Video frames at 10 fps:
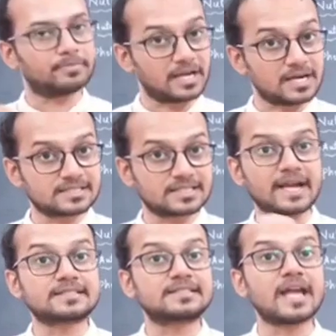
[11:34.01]
Plants
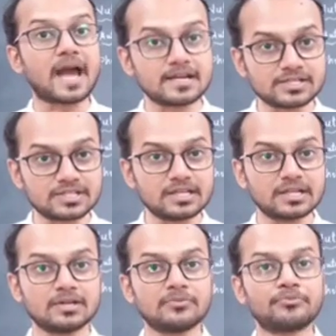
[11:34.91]
gets the
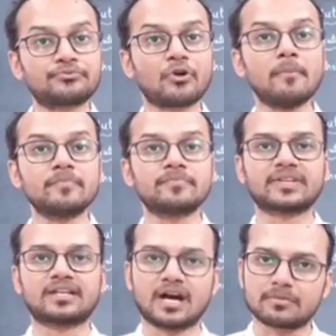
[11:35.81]
energy from
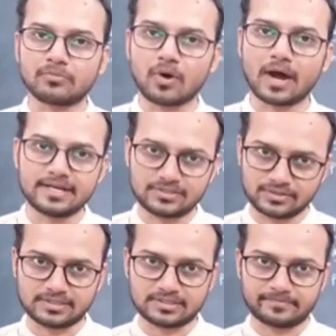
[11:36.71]

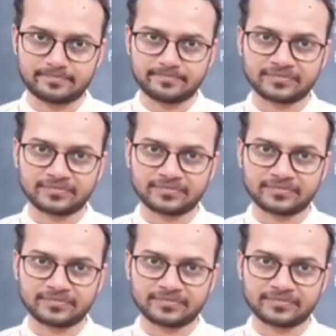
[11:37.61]
carbohydrate.